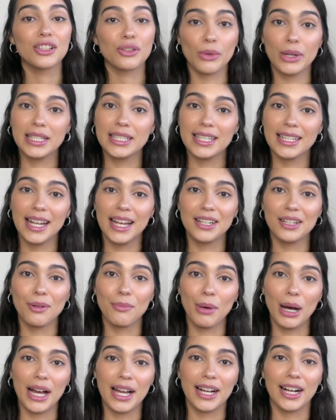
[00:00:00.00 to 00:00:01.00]
So I did end up
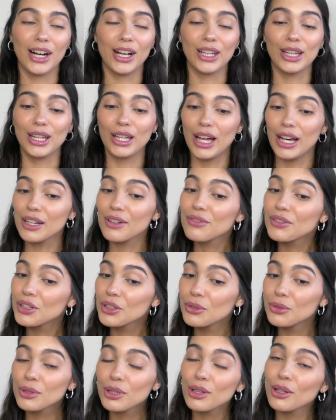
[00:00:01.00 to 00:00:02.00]
buying a lot of
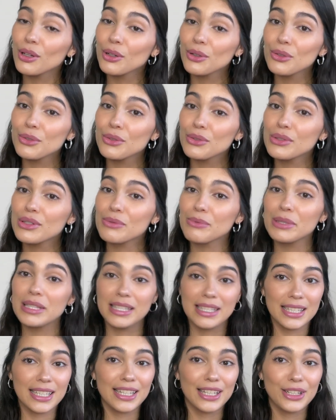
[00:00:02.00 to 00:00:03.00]
cute clothes. We
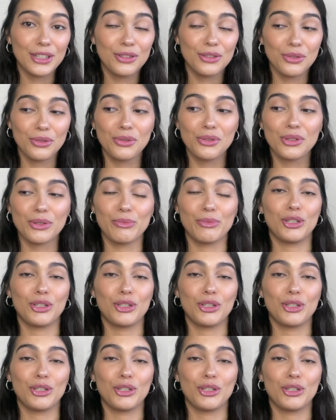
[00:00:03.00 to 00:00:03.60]
did do some